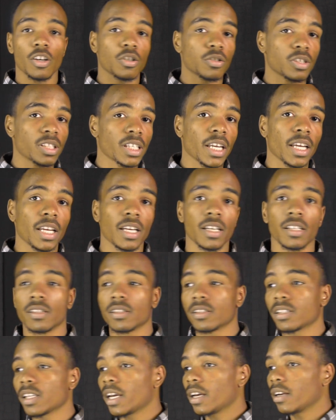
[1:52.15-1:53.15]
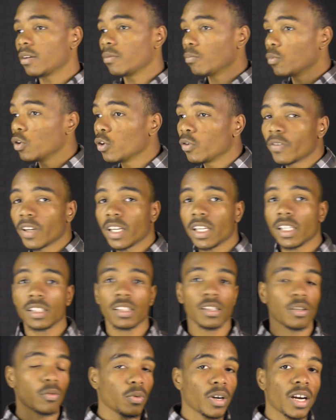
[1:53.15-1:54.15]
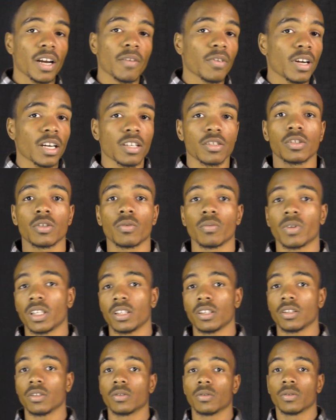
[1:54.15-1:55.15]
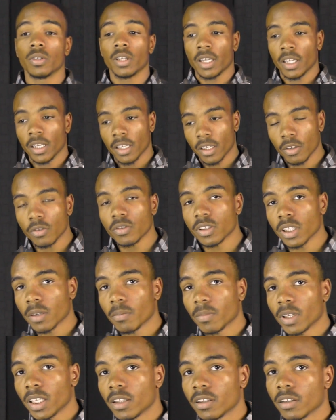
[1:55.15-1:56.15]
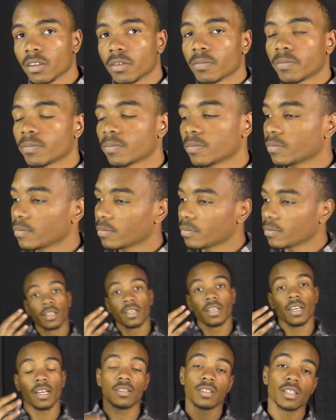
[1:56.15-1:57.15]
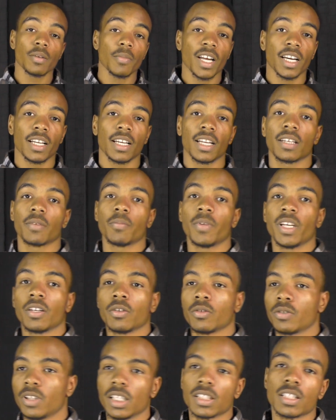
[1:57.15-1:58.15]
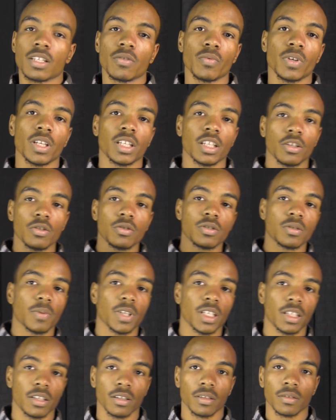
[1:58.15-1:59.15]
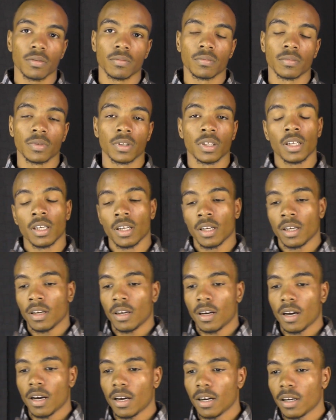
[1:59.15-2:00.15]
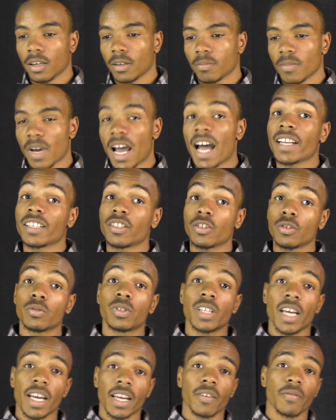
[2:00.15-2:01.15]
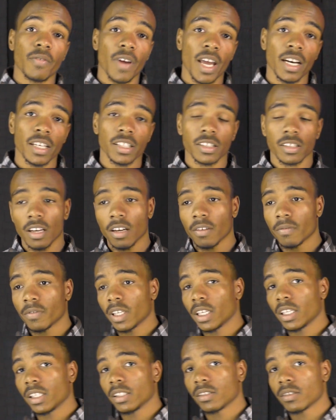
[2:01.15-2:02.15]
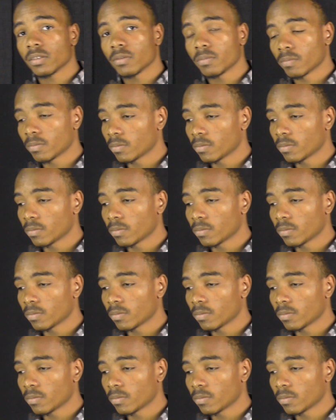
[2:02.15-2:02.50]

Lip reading: scenes and movies and whatever else you want to do using Blender. Now, somebody like me who doesn't really use Blender, I do take advantage of these